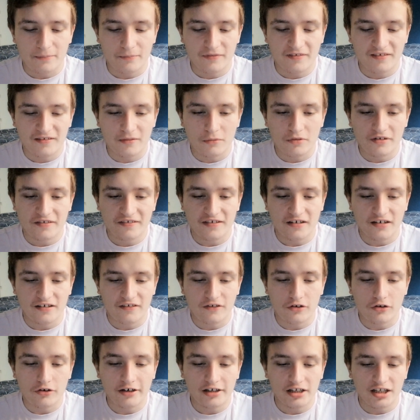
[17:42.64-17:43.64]
someone said a
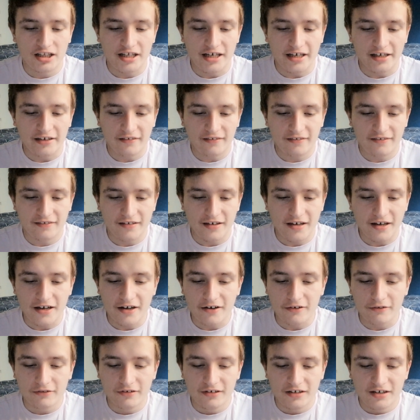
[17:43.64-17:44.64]
toilet light,
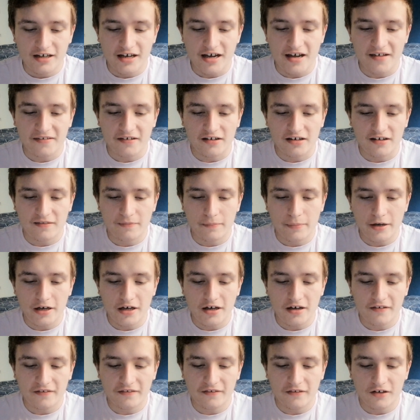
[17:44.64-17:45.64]
so I sent this
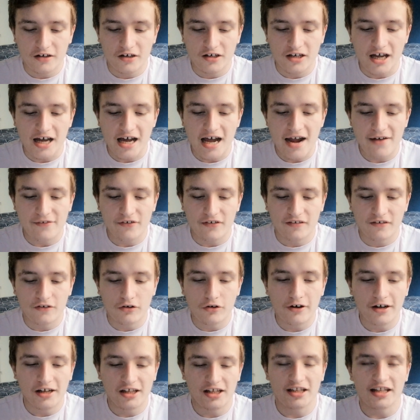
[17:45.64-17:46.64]
person either a
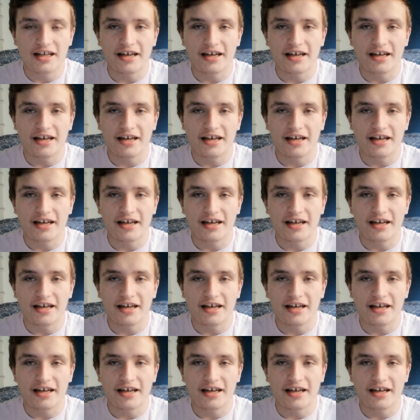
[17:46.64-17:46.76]
toilet